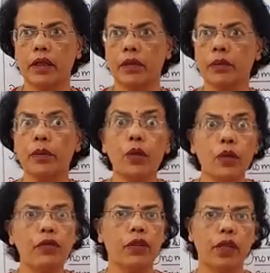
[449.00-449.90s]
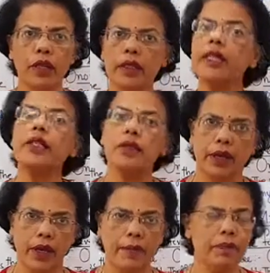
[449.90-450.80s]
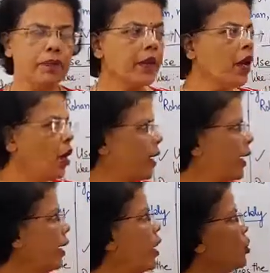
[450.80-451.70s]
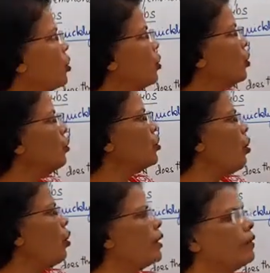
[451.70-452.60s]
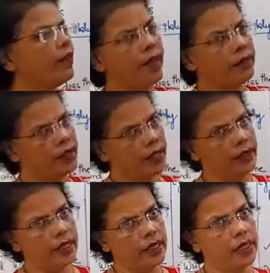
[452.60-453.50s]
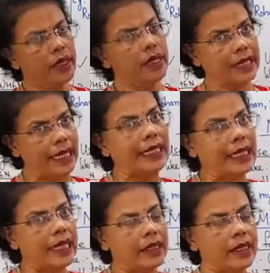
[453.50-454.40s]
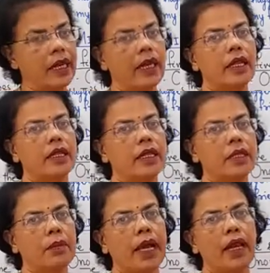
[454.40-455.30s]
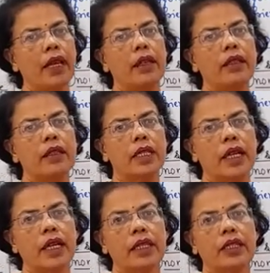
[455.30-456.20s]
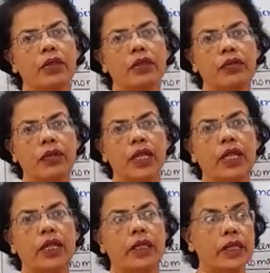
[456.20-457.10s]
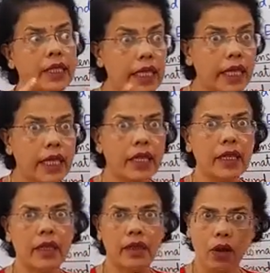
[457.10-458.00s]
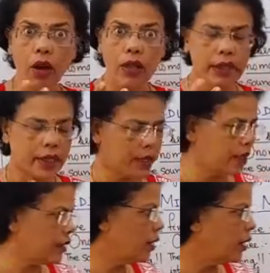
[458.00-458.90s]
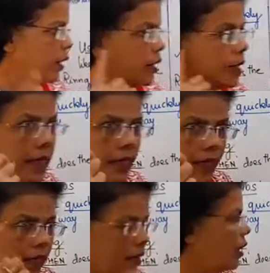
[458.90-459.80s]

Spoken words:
beautiful, this way. Alright, so use all the 5 senses. Smell, touch, feel, see, all these things. Listen.